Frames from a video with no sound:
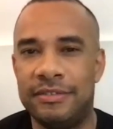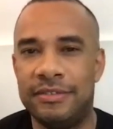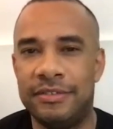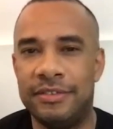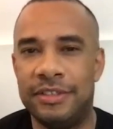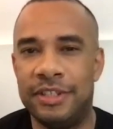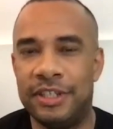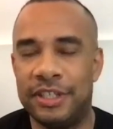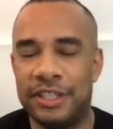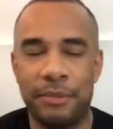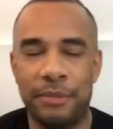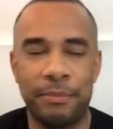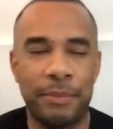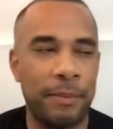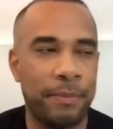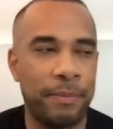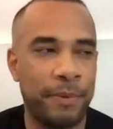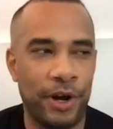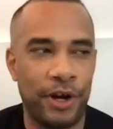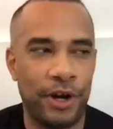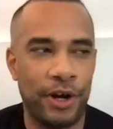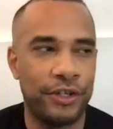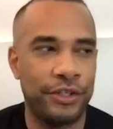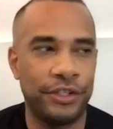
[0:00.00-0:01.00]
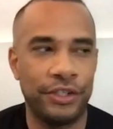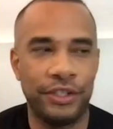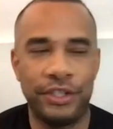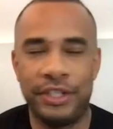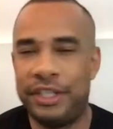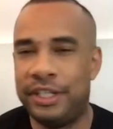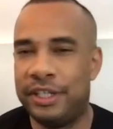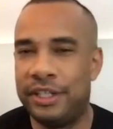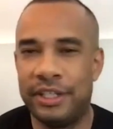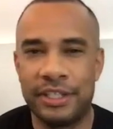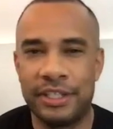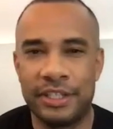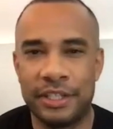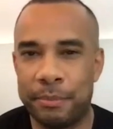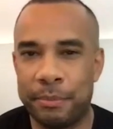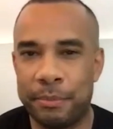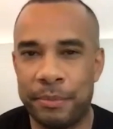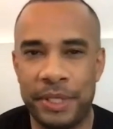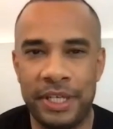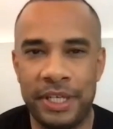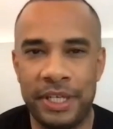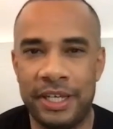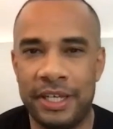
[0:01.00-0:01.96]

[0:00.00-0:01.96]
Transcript: looked at my partner, he looked at me,